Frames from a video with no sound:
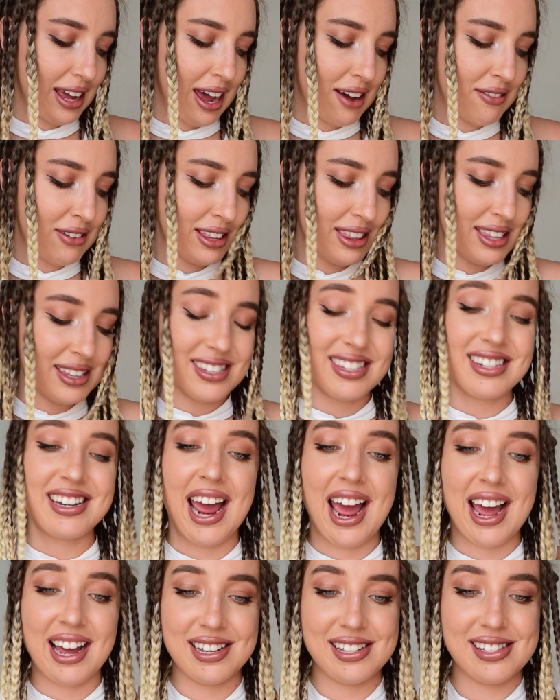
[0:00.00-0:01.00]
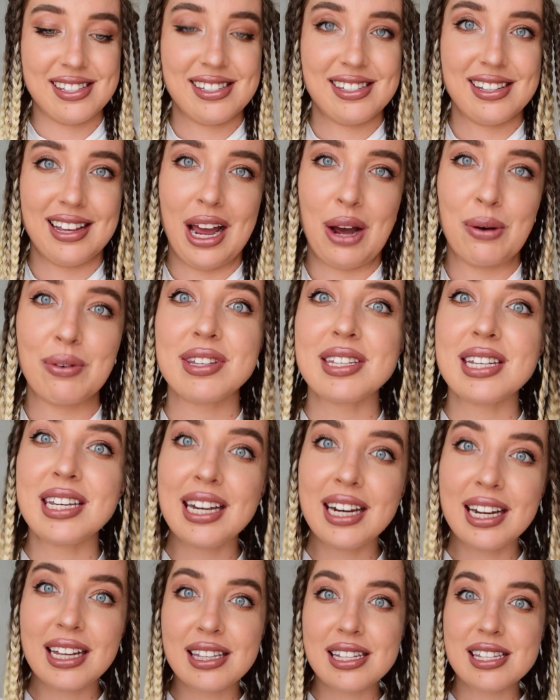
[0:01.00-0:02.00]
having the snacks. I was
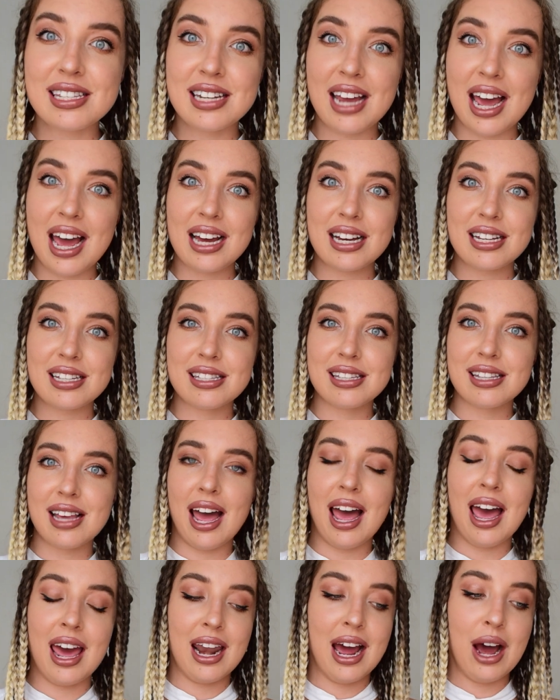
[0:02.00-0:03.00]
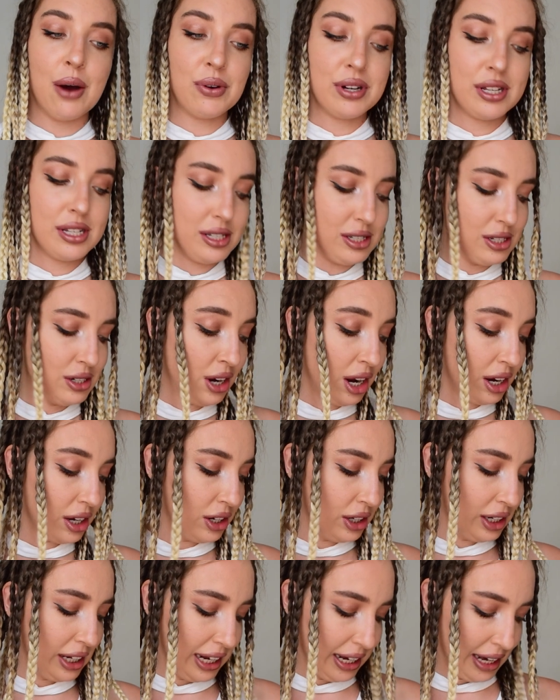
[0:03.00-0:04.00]
eating the snacks and I was not
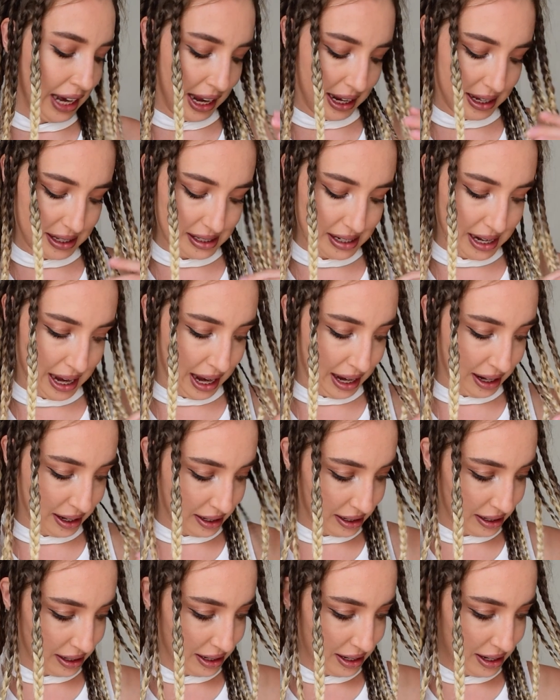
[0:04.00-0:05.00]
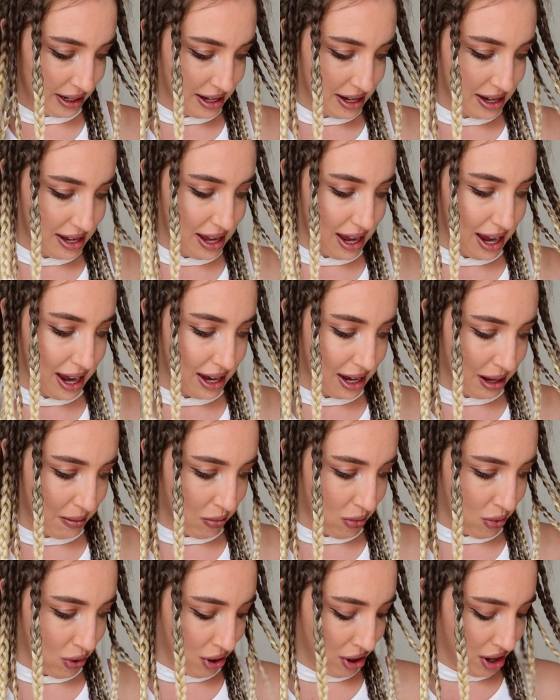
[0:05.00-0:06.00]
looking like a snack
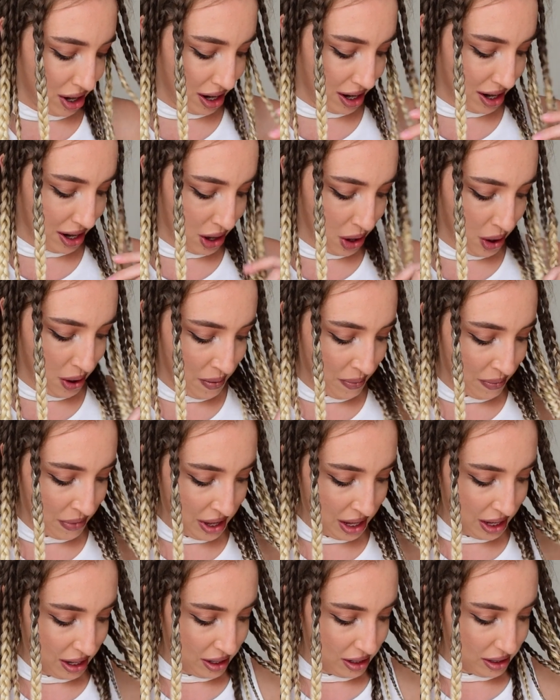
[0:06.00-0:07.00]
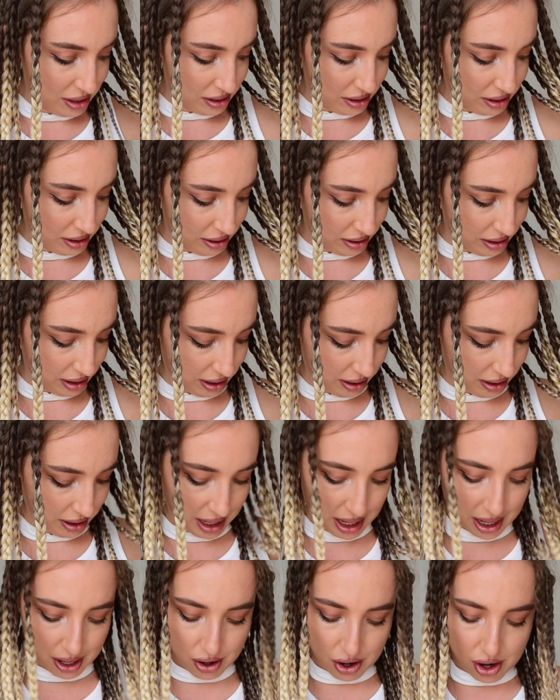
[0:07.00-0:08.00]
anymore. So I was like,
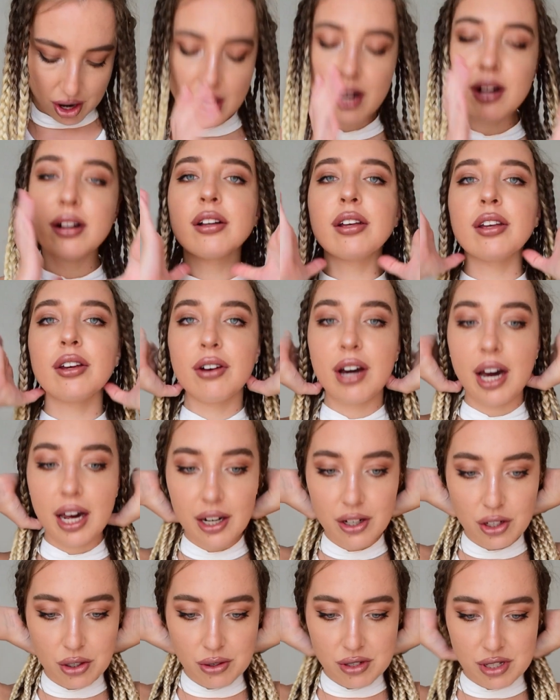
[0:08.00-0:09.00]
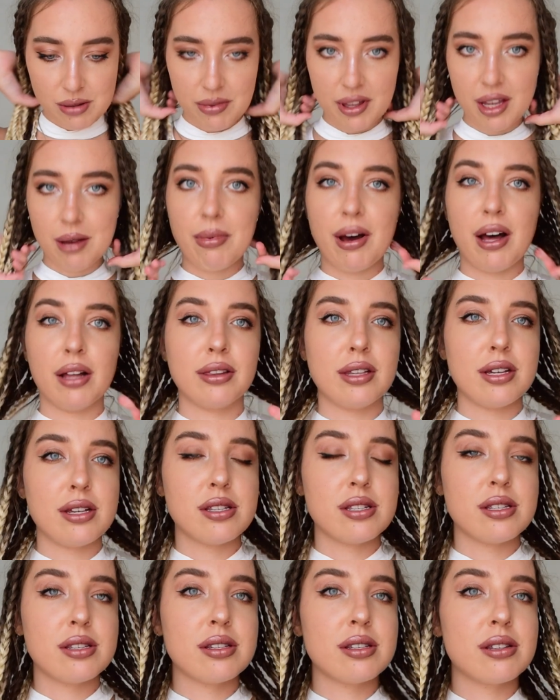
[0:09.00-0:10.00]
okay girl, you gotta do something about
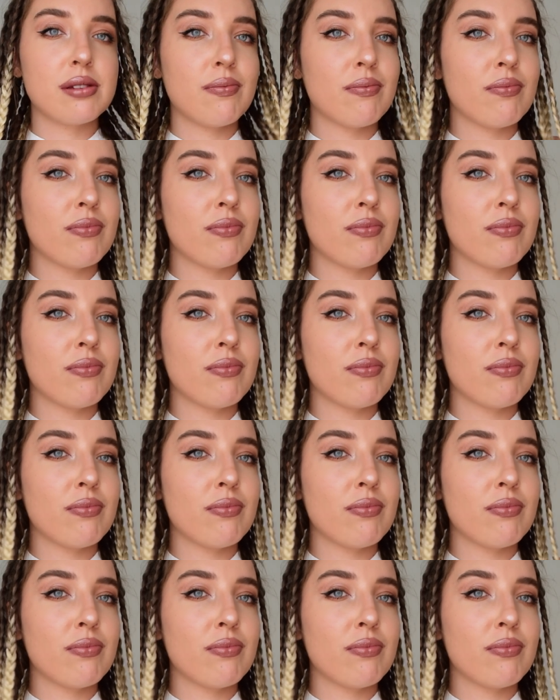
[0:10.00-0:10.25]
this.